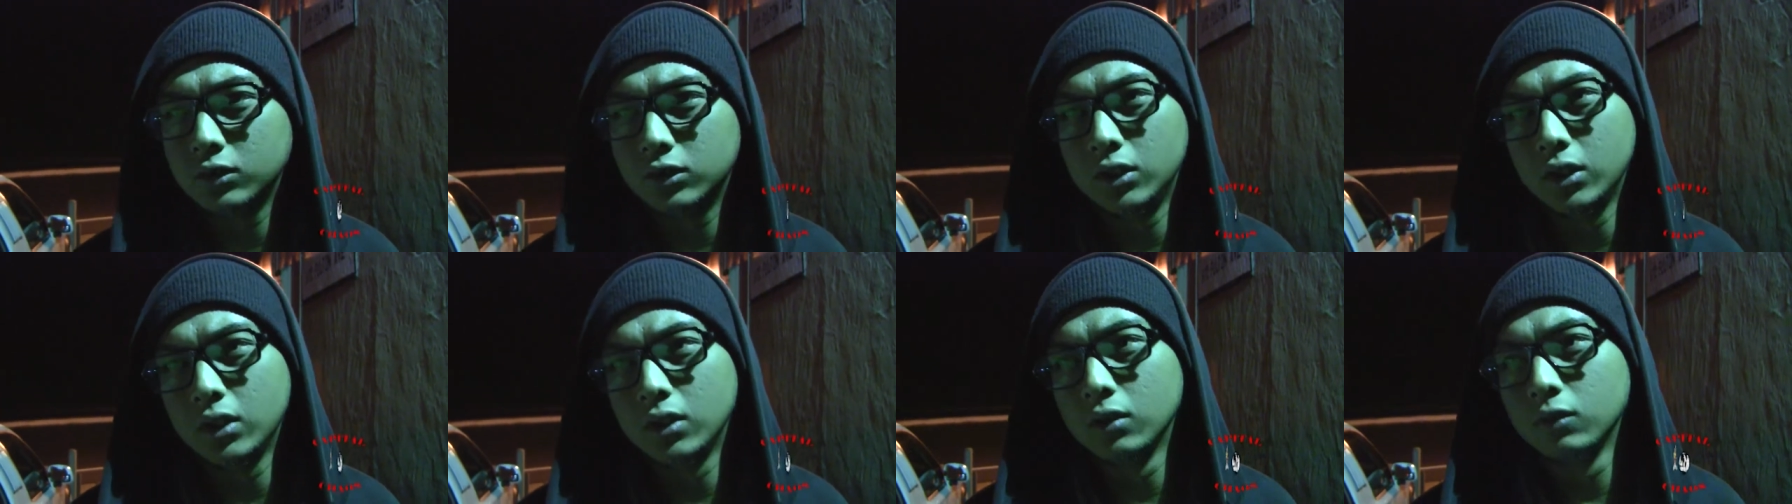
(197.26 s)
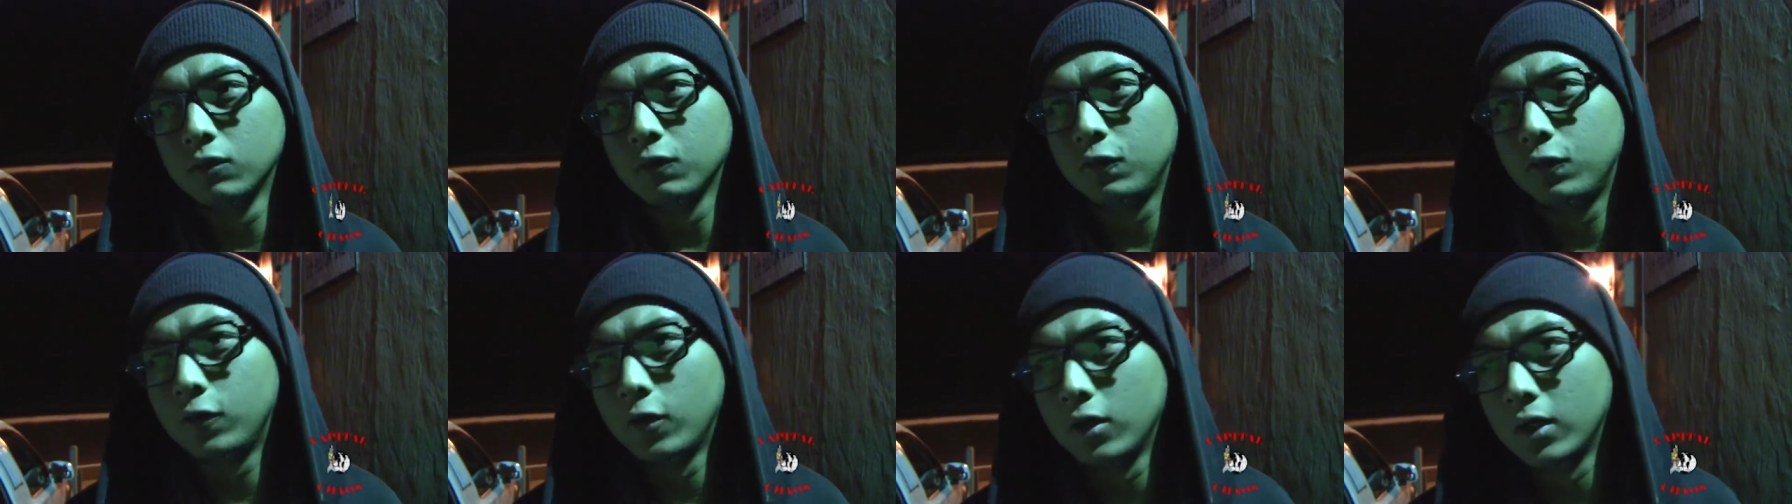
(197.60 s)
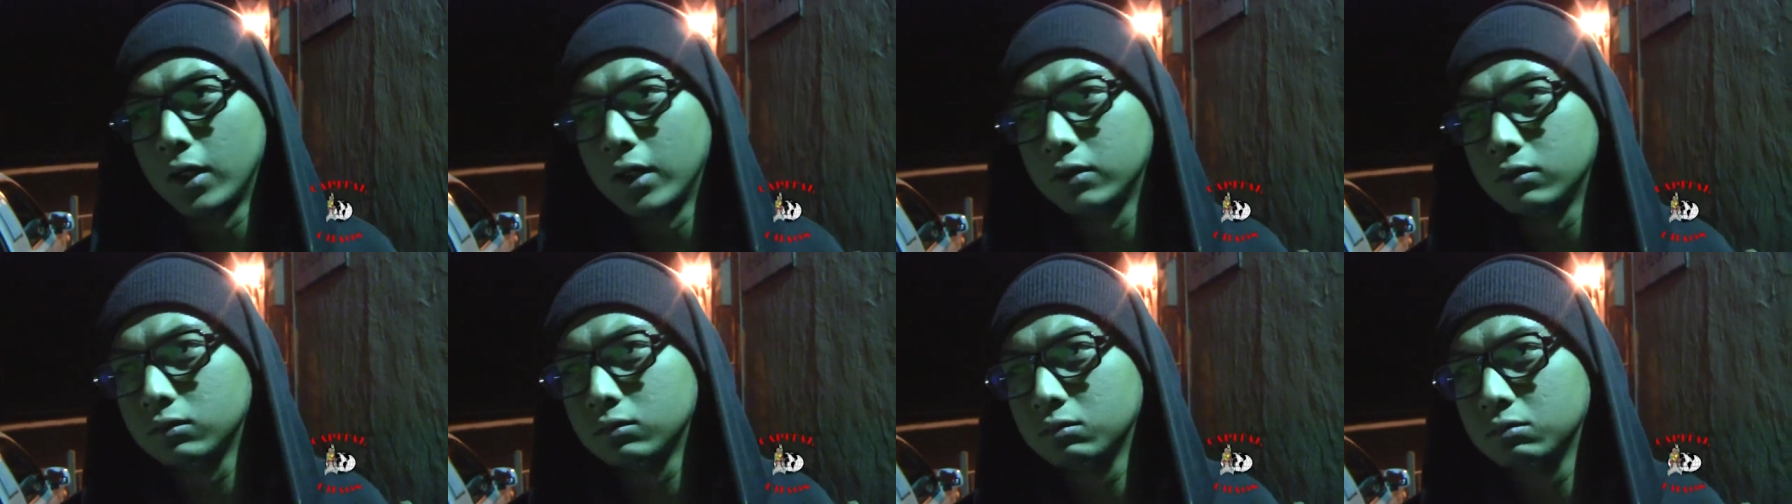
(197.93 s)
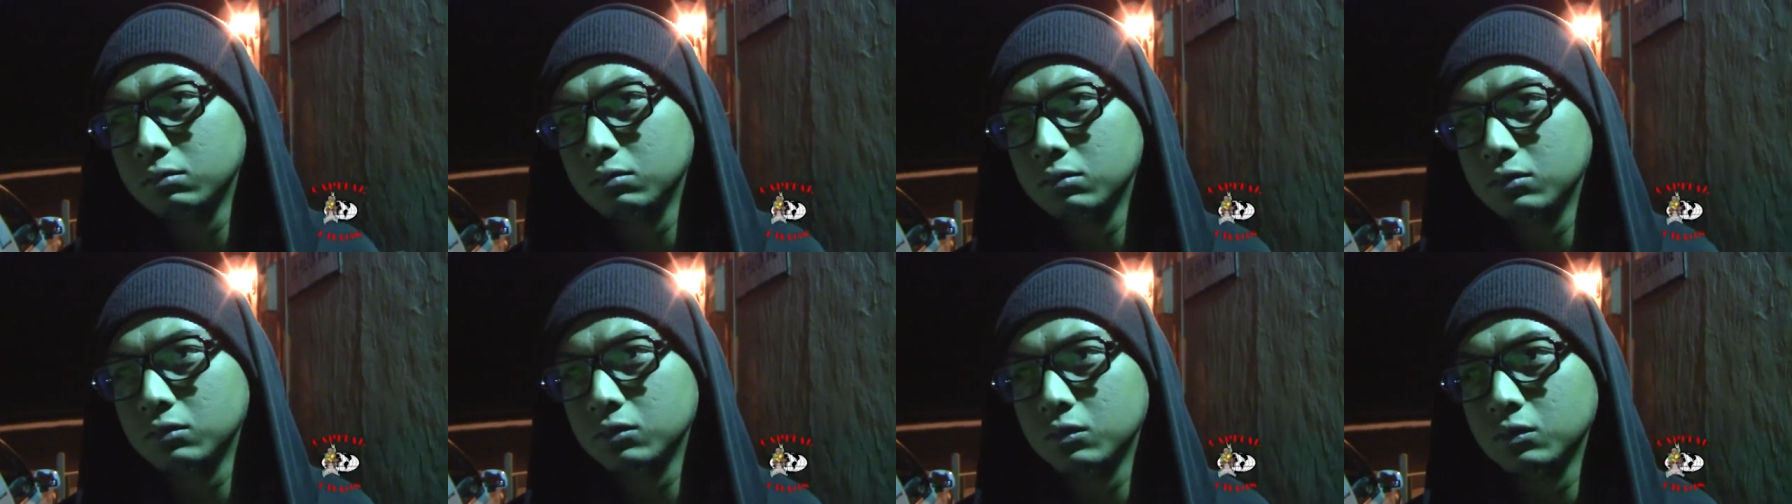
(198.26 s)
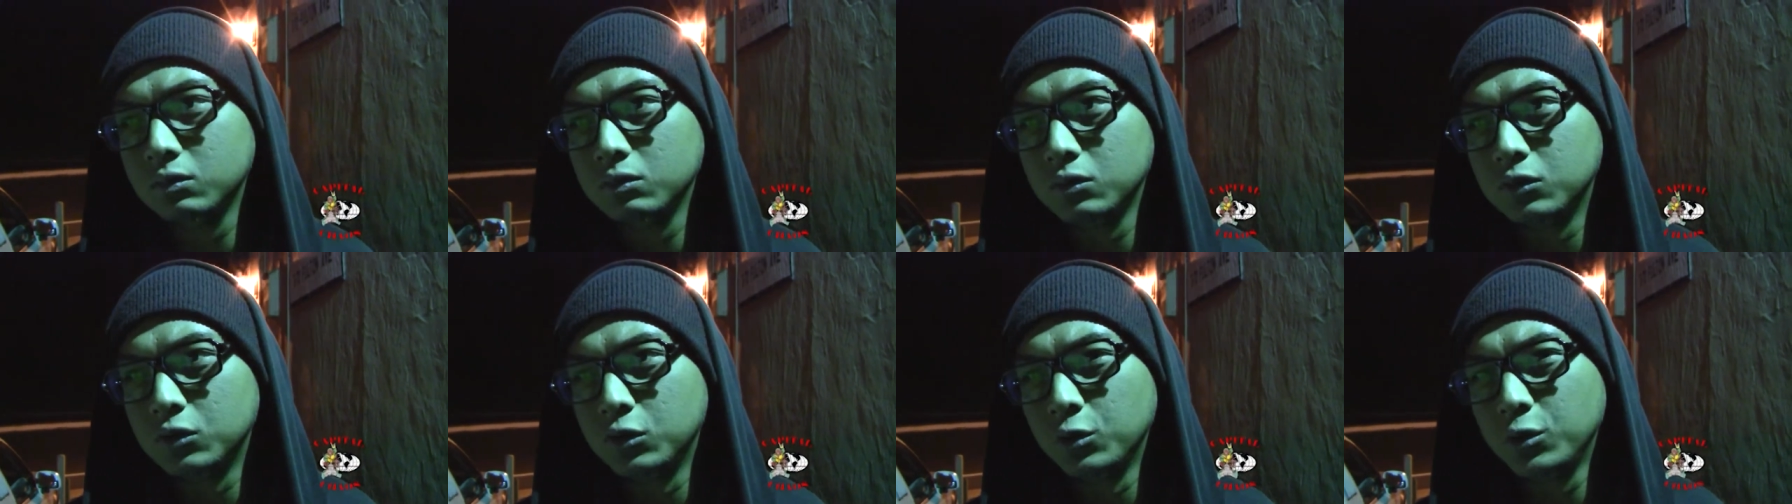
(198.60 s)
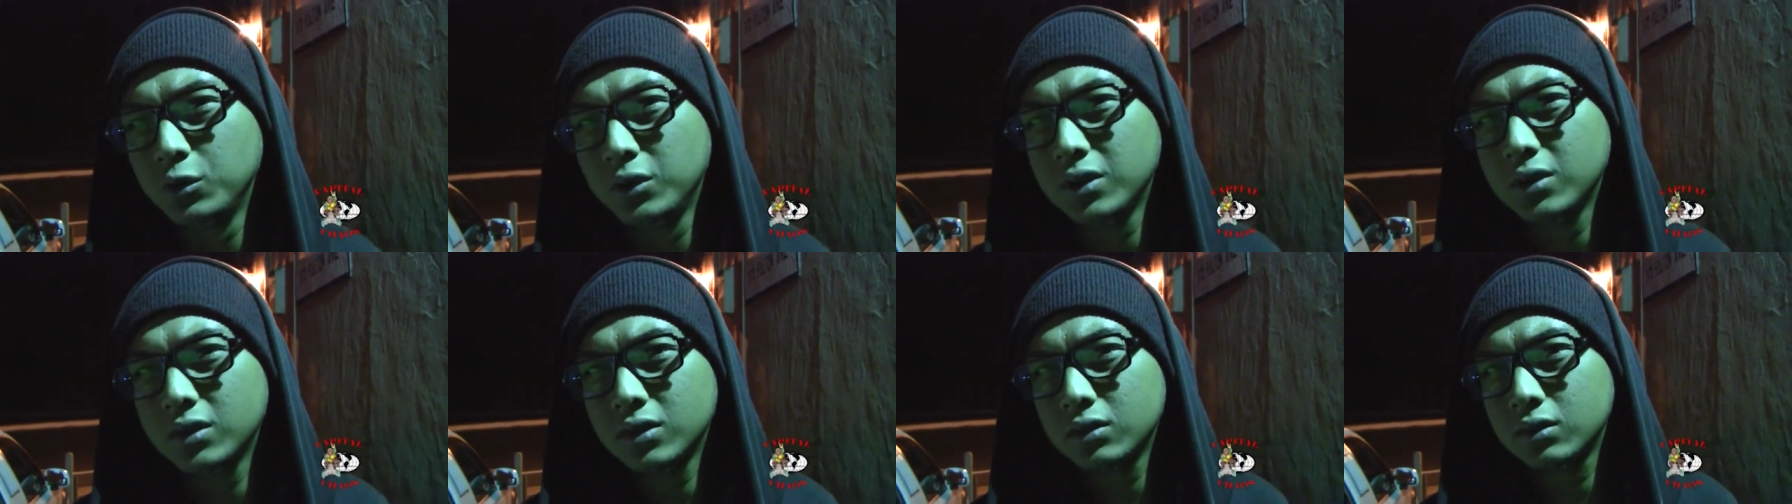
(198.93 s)
jailed for like
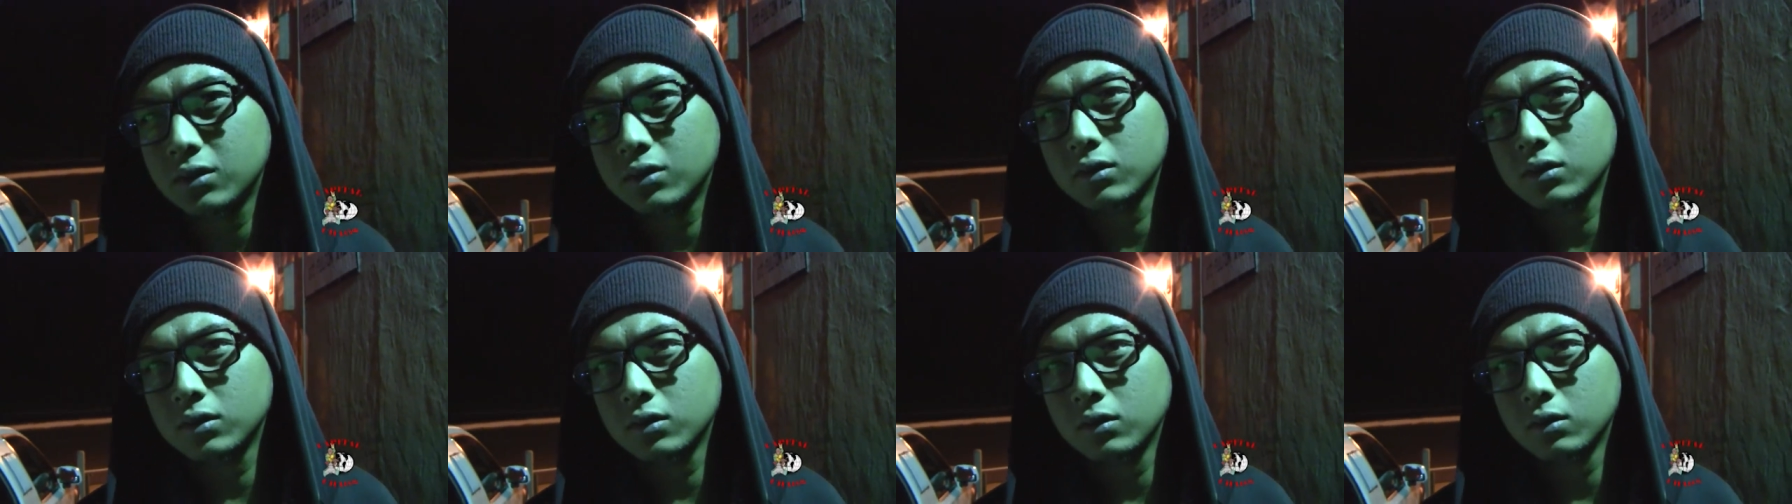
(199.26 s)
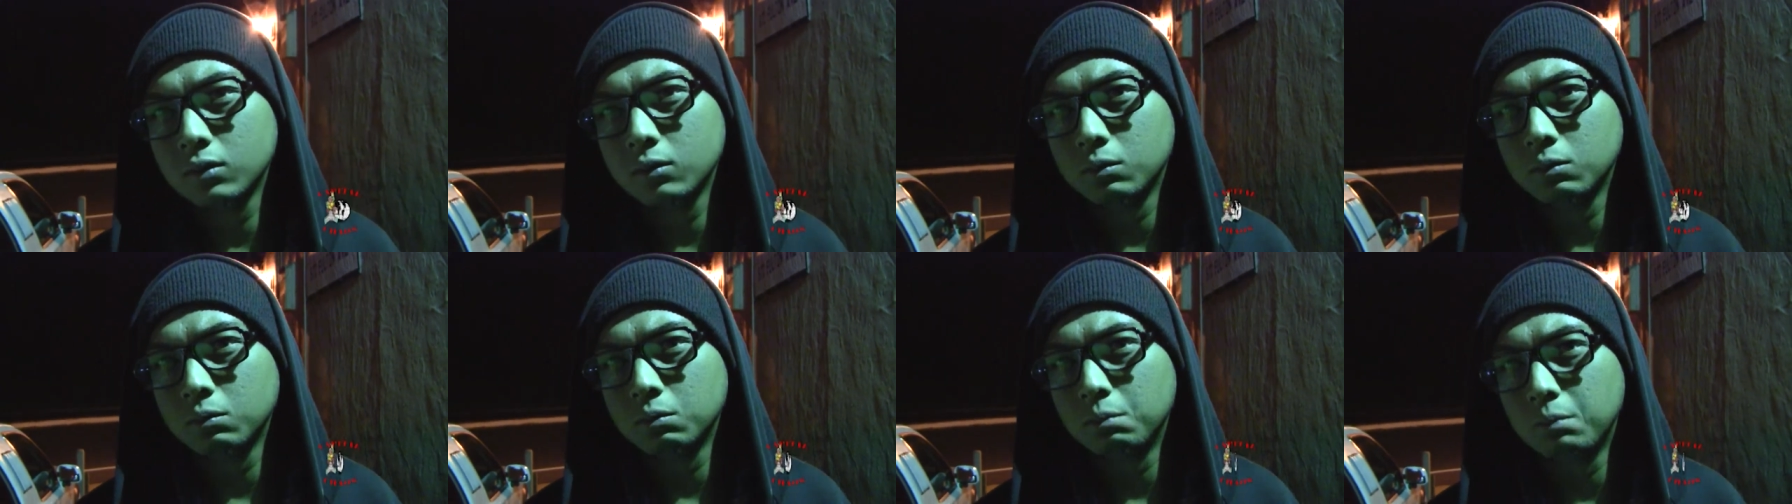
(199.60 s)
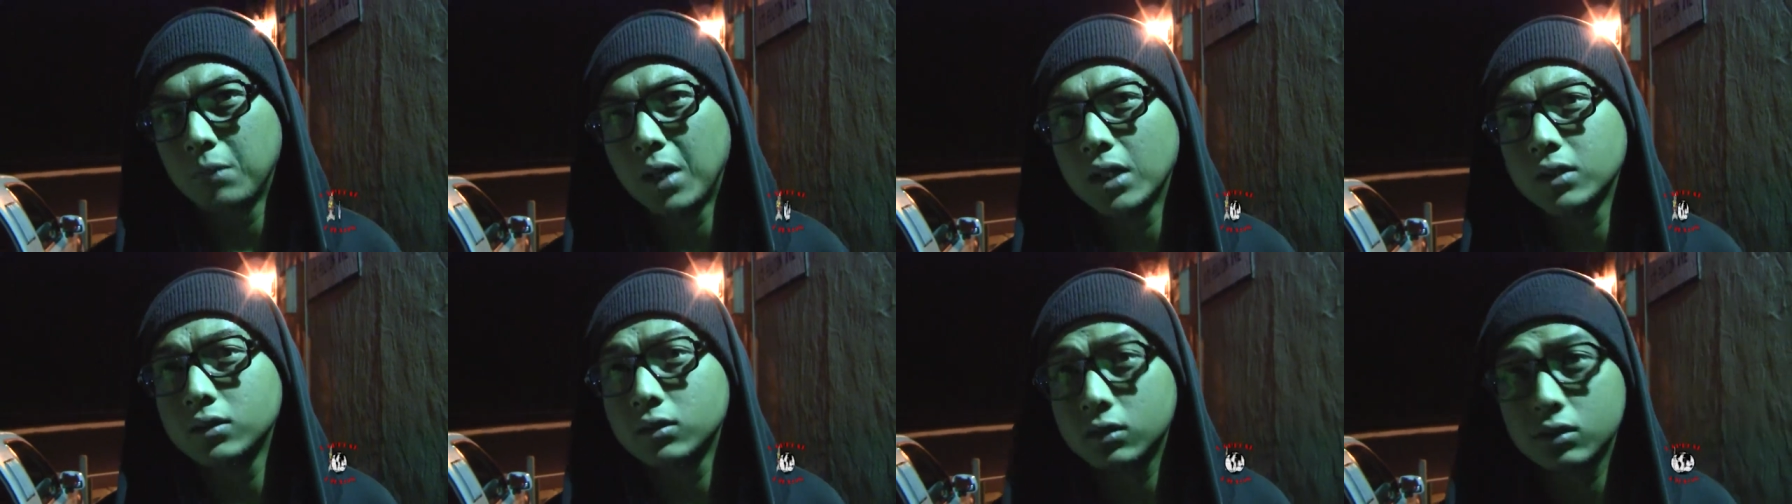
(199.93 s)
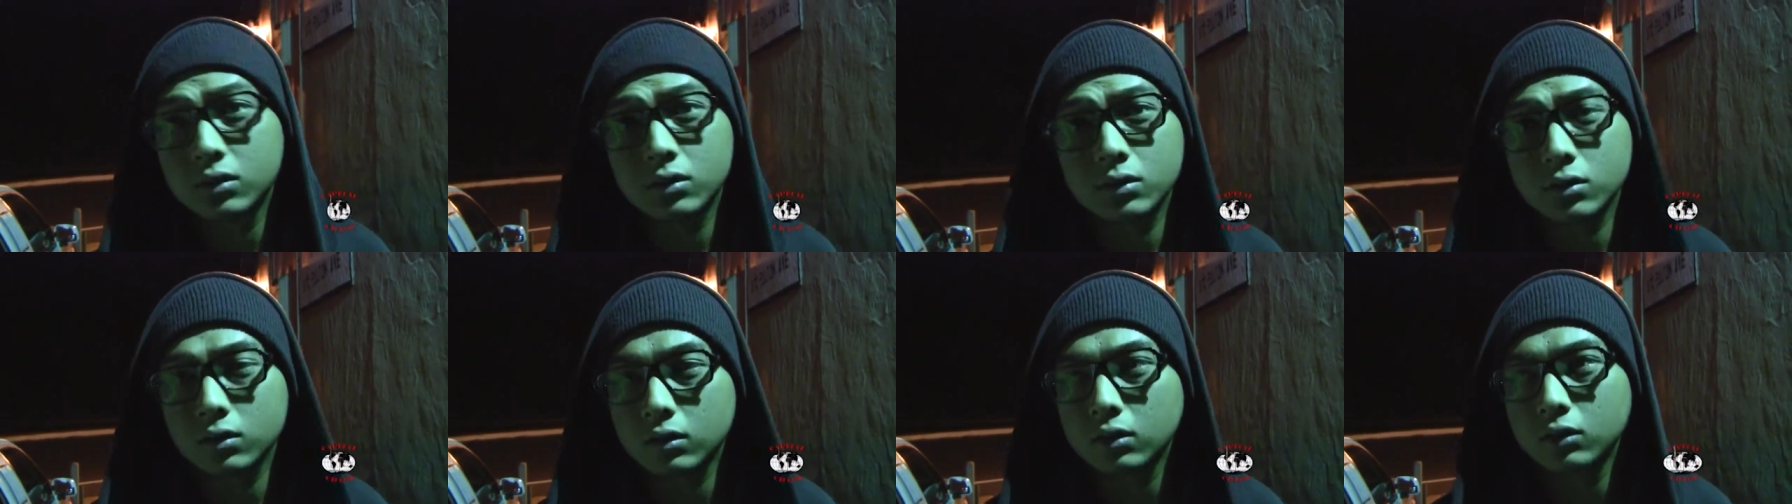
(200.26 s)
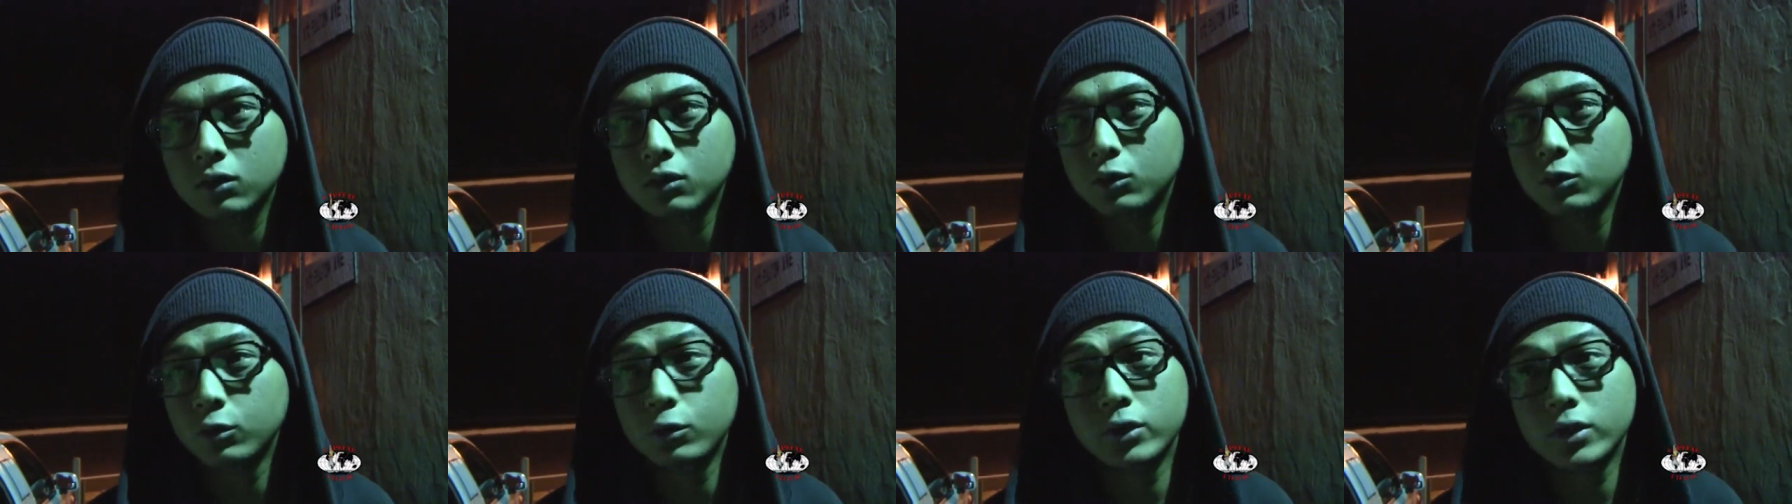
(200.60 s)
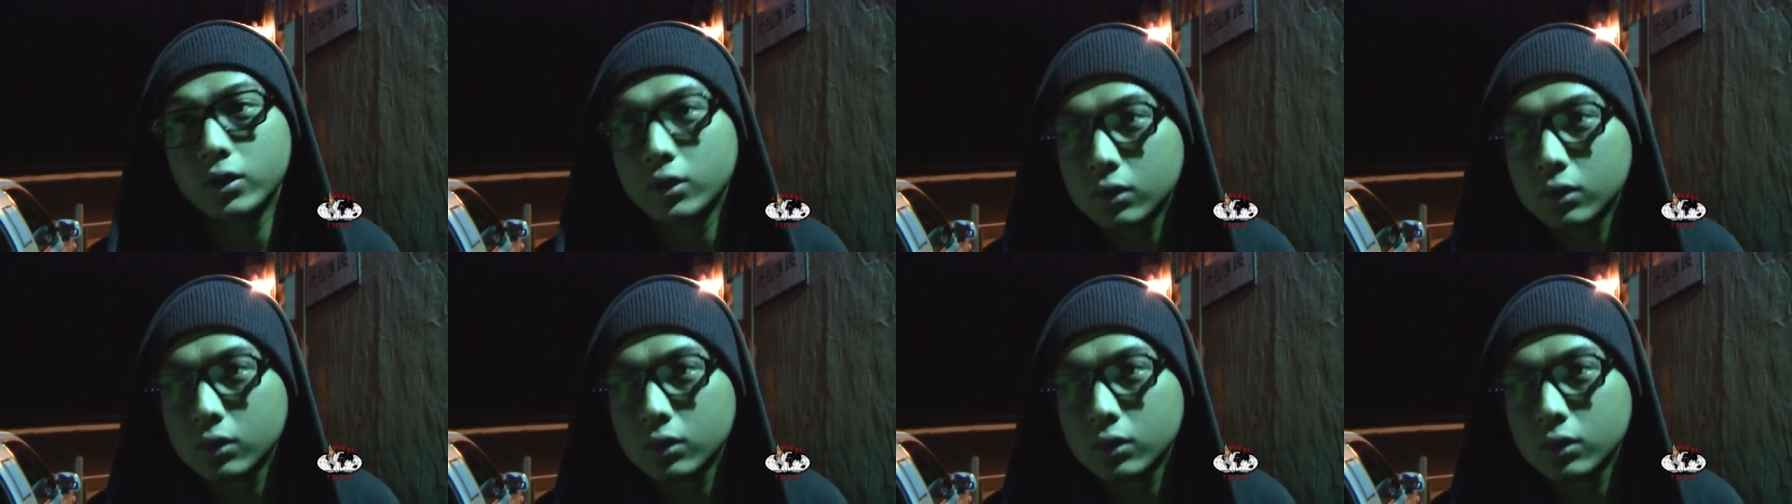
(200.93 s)
two years, months, two years.